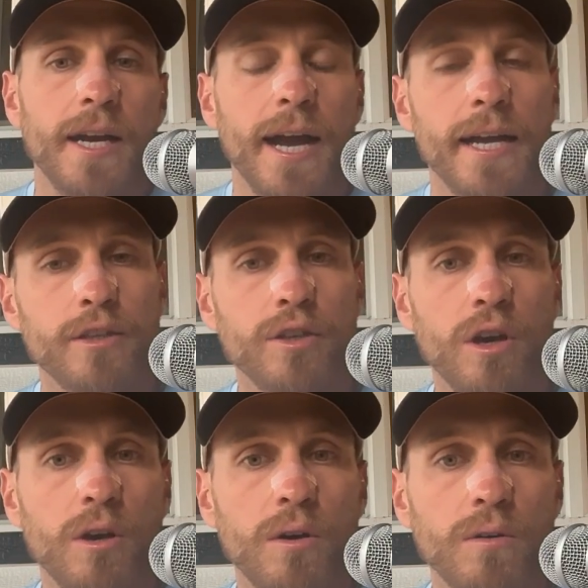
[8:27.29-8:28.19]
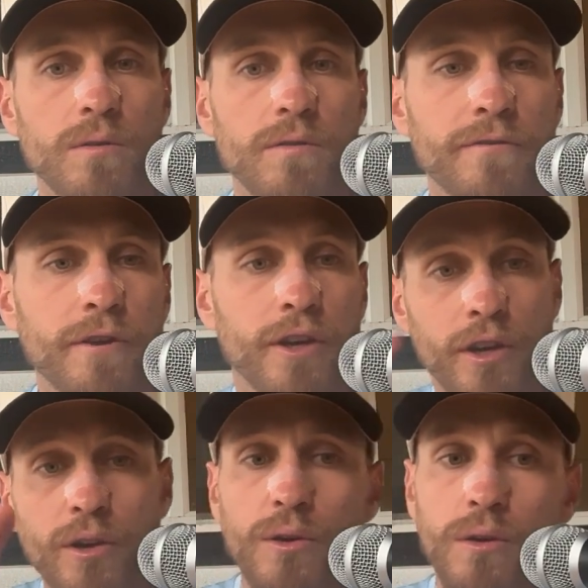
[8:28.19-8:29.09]
And so for
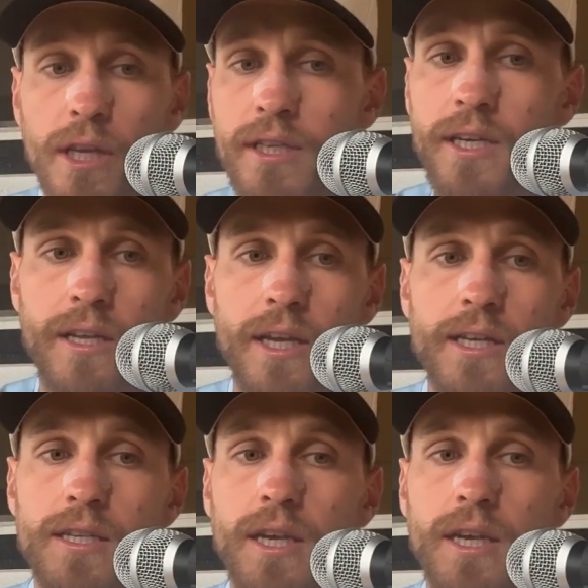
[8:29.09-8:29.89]
you listening to this,